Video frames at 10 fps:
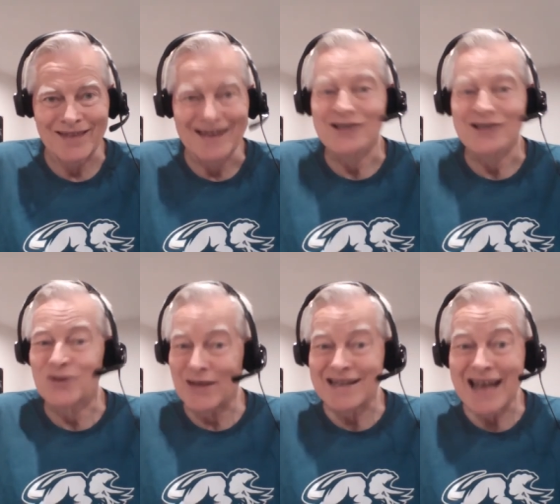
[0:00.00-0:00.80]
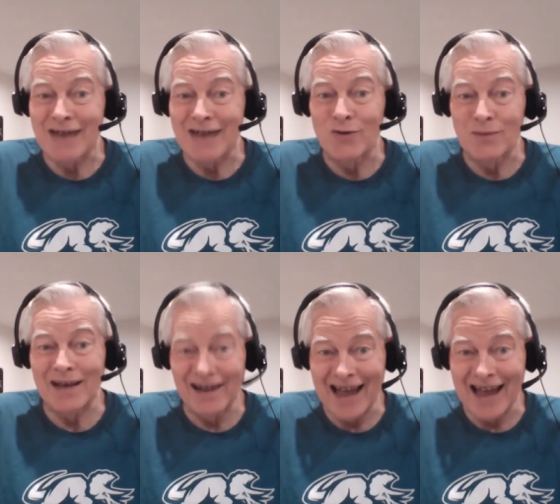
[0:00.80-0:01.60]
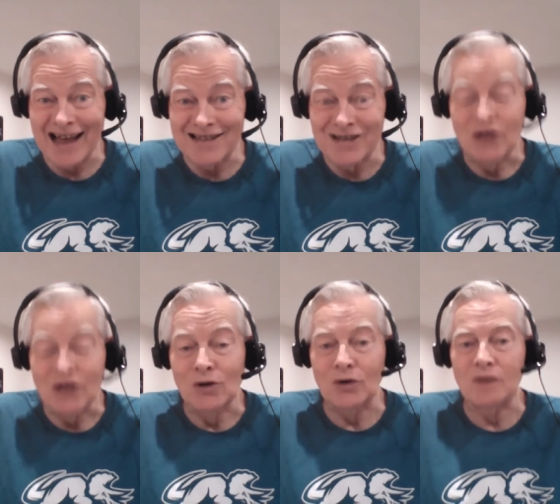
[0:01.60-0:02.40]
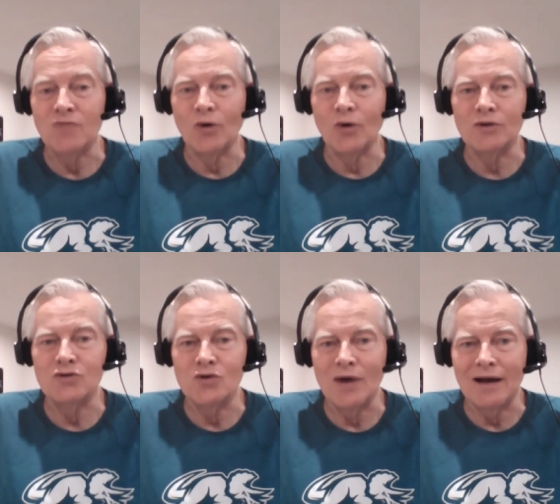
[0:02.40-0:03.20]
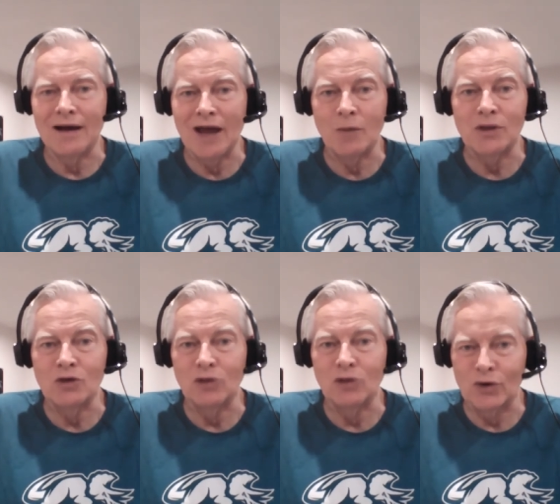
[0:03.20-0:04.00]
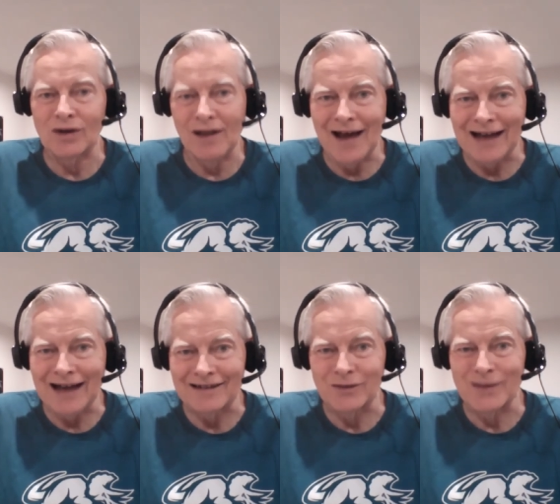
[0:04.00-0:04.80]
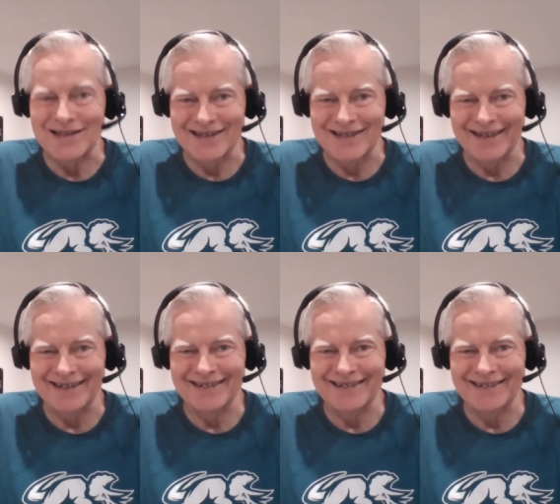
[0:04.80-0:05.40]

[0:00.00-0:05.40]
It's great to have you in my class. Looking forward to helping you learn a lot in the weeks ahead.